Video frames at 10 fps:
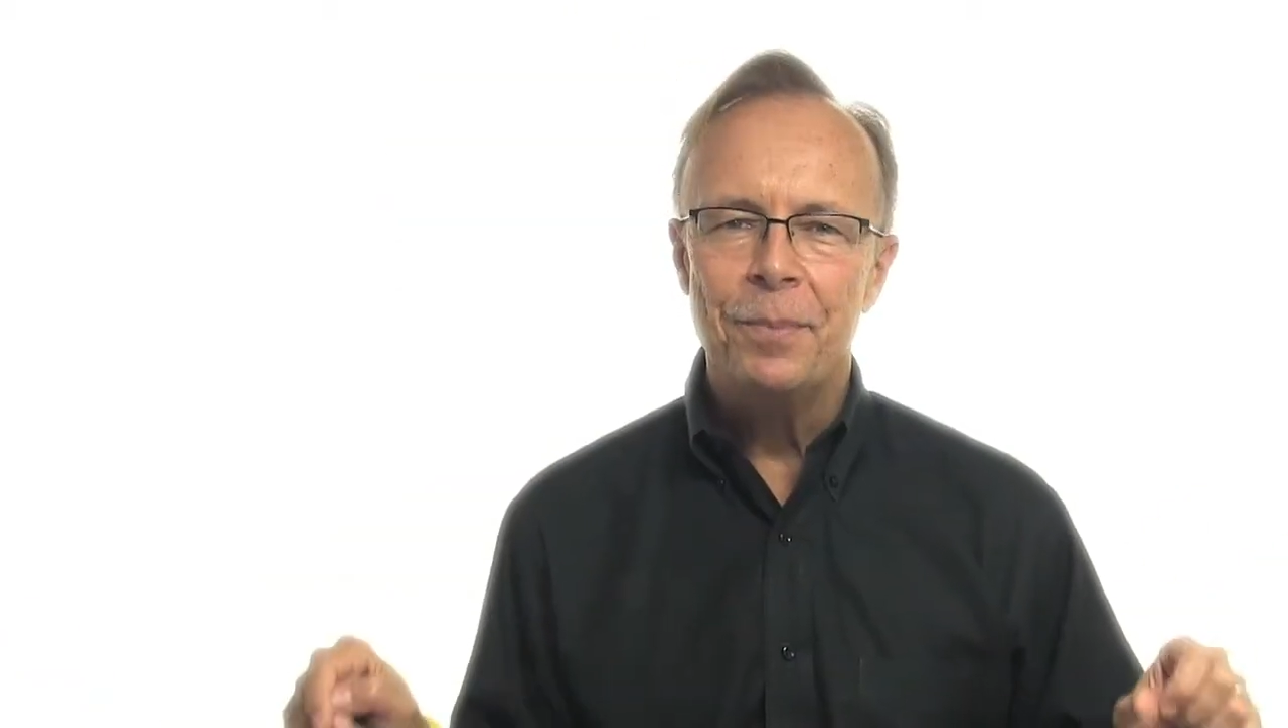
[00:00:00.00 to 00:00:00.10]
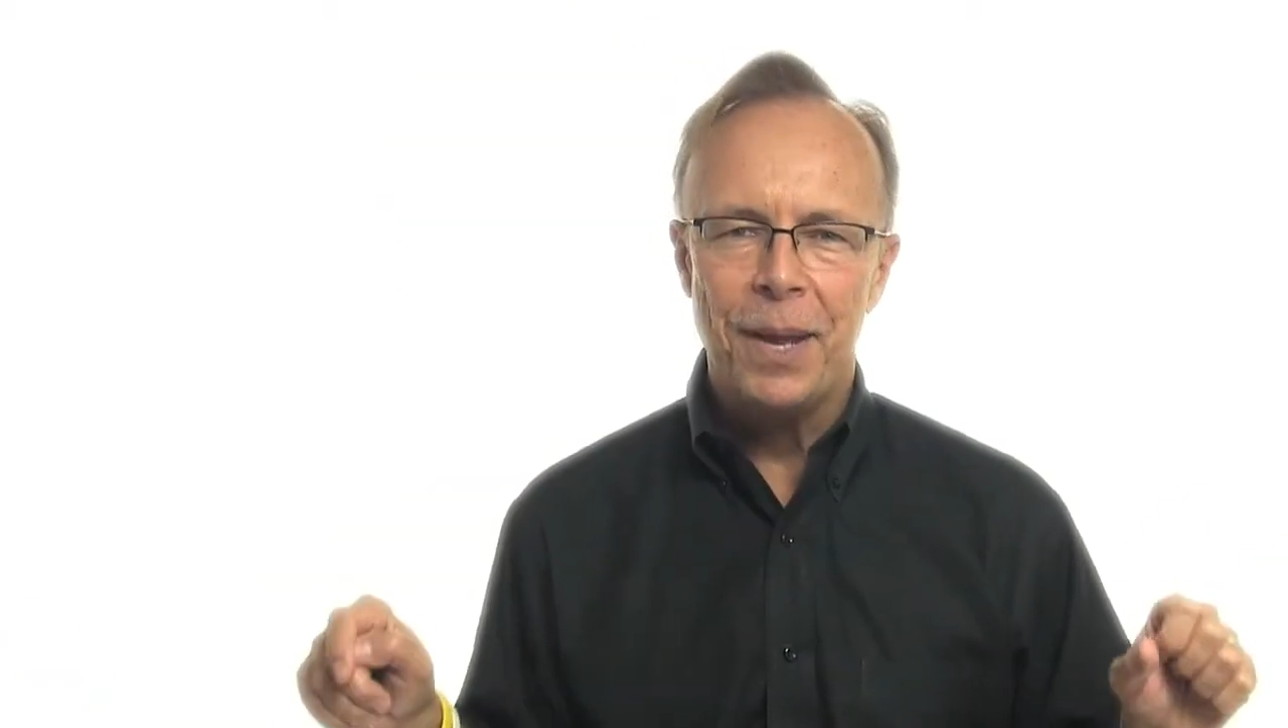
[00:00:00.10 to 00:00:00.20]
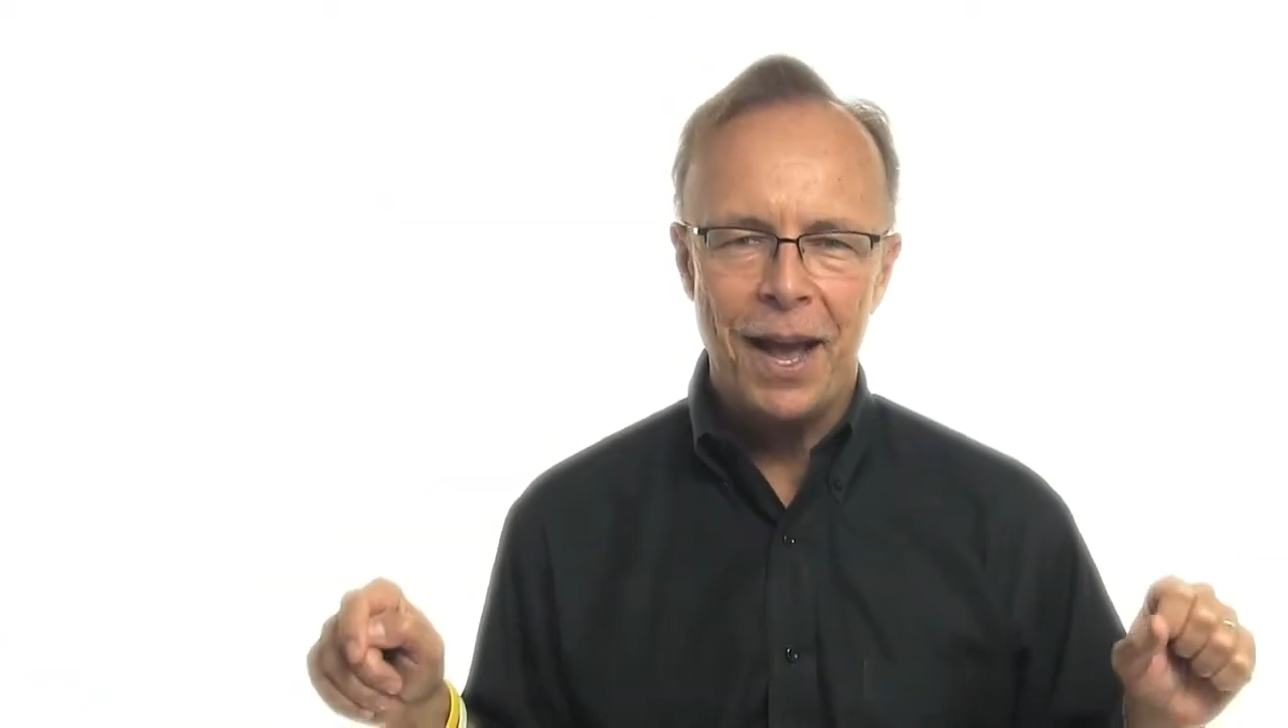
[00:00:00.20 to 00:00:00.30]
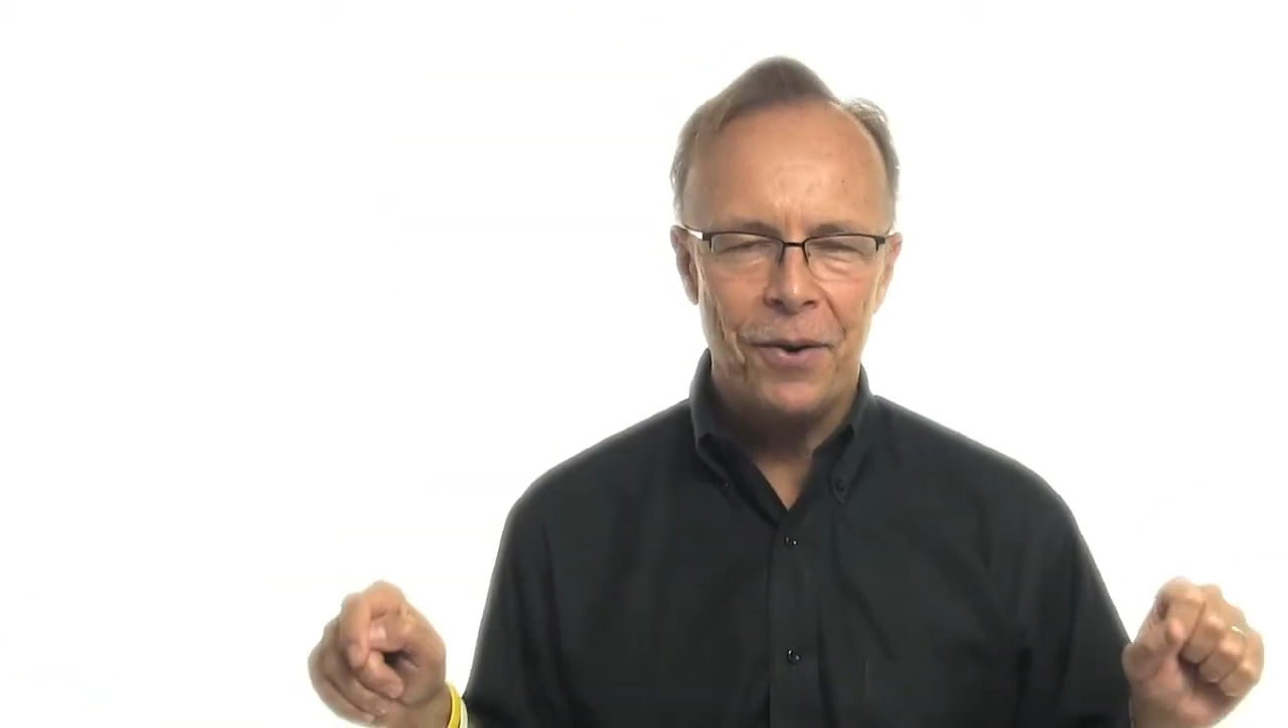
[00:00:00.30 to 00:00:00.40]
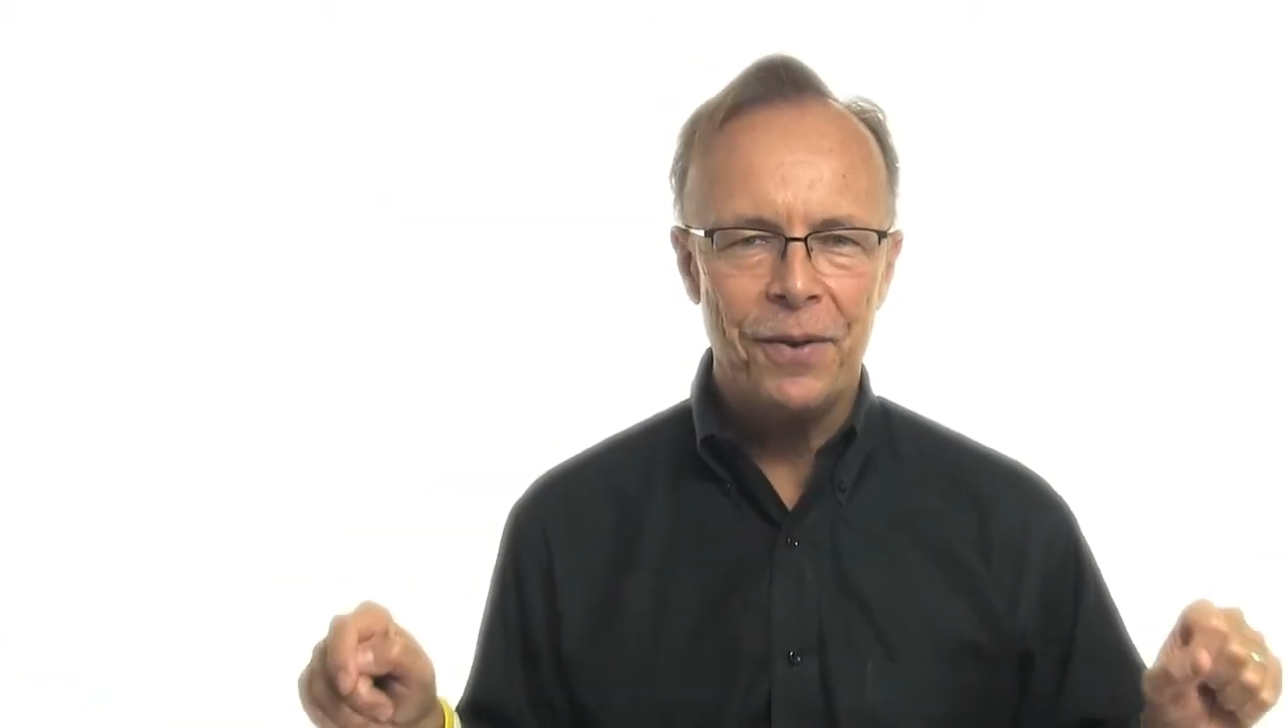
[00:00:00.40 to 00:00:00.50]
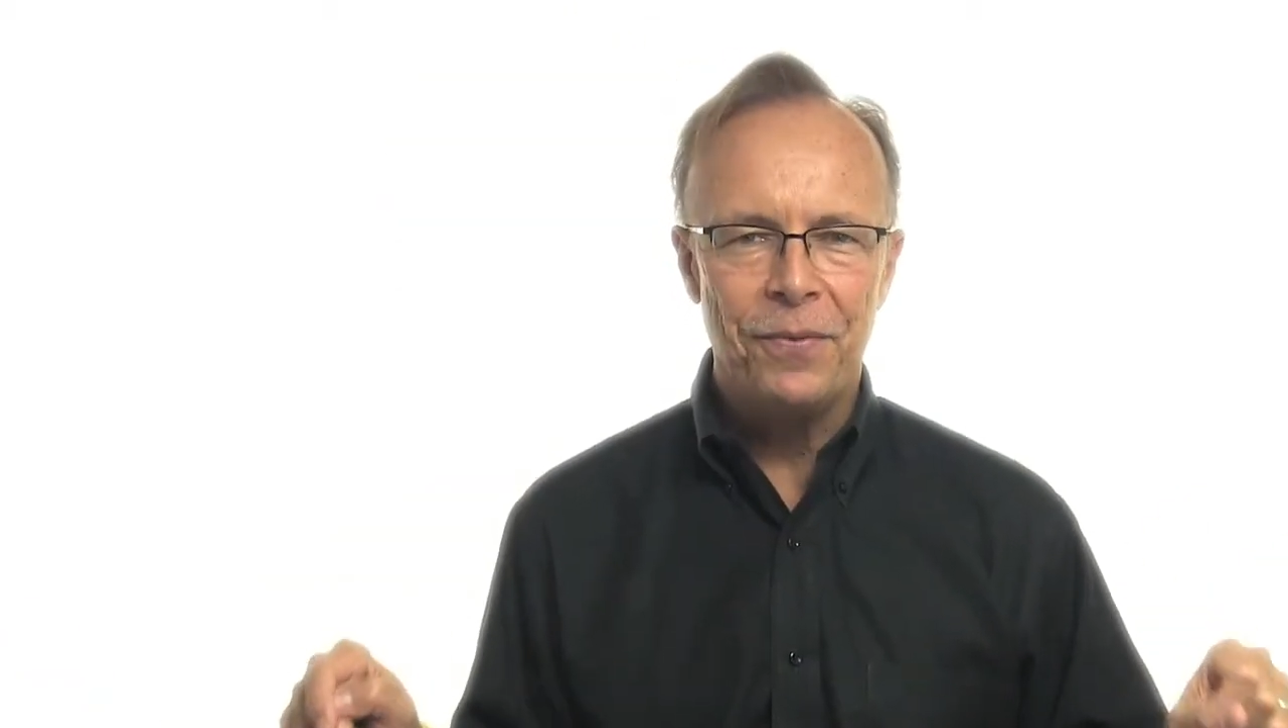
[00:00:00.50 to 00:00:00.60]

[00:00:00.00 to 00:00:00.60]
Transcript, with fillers: but how it